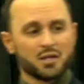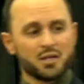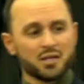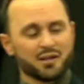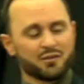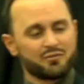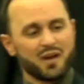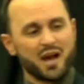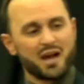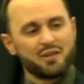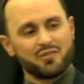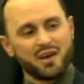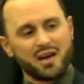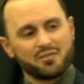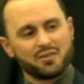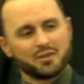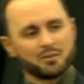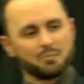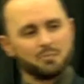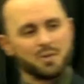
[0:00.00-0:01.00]
you can find
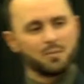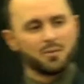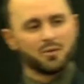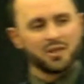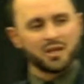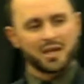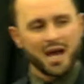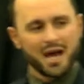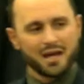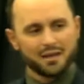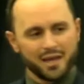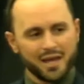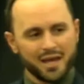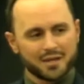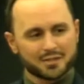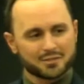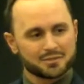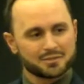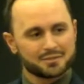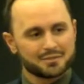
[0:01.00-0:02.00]
500 people that got
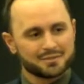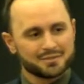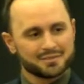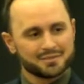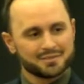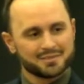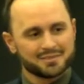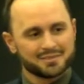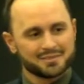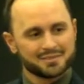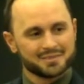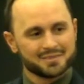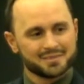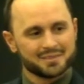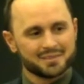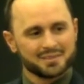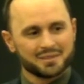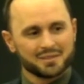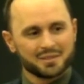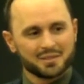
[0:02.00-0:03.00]
less.
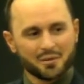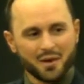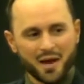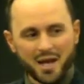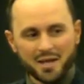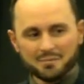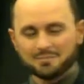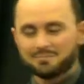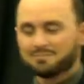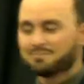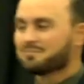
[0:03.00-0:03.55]
Right?